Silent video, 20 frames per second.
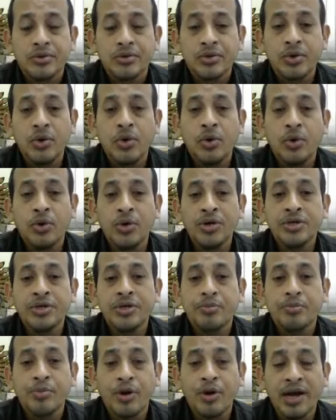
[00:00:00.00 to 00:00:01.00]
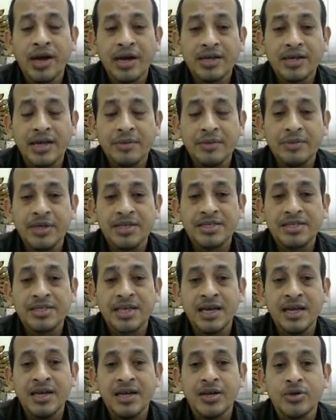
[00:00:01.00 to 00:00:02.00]
through which product are being
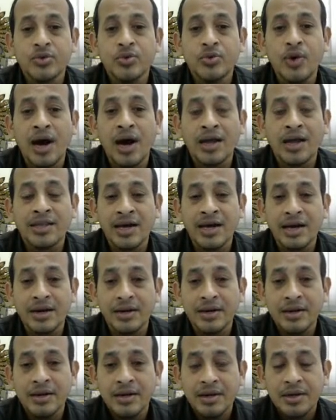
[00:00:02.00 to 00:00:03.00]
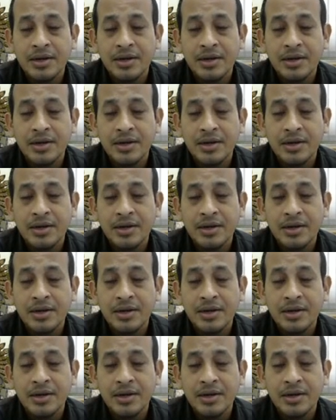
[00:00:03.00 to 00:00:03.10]
sold to other